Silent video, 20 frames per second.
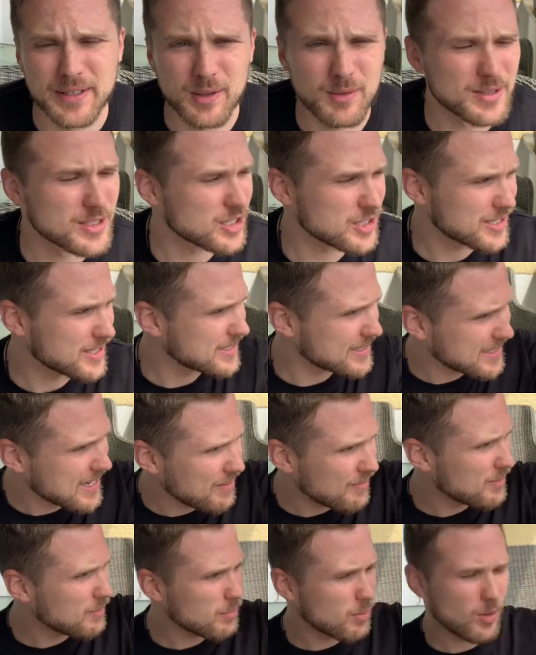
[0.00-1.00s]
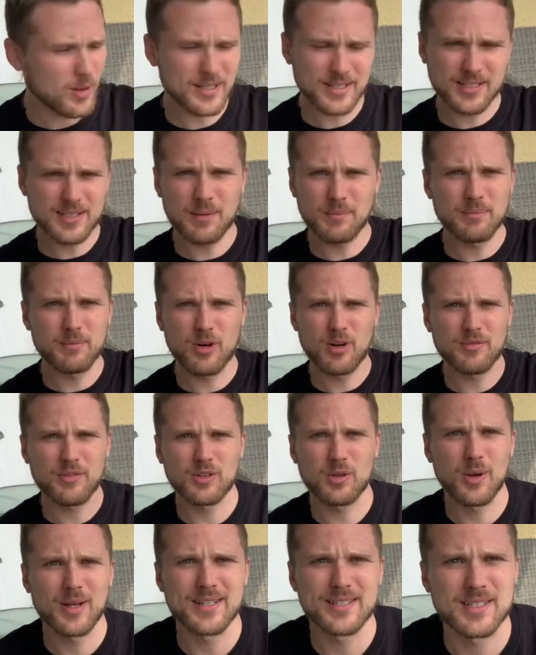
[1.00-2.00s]
There was just a seven point something
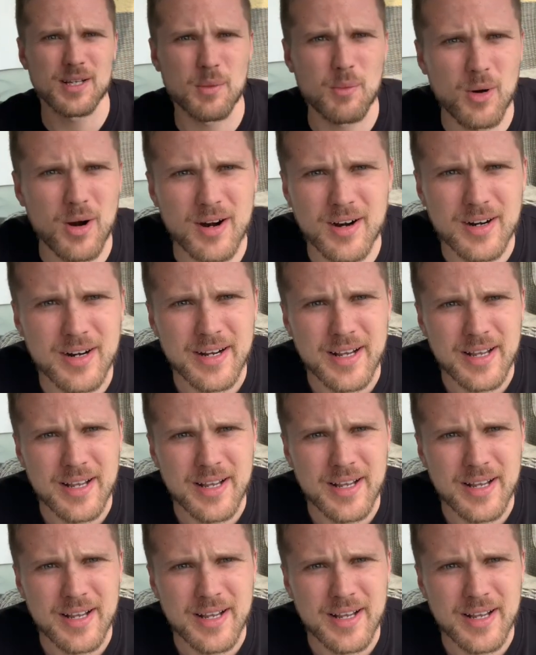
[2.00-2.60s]
earthquake somewhere.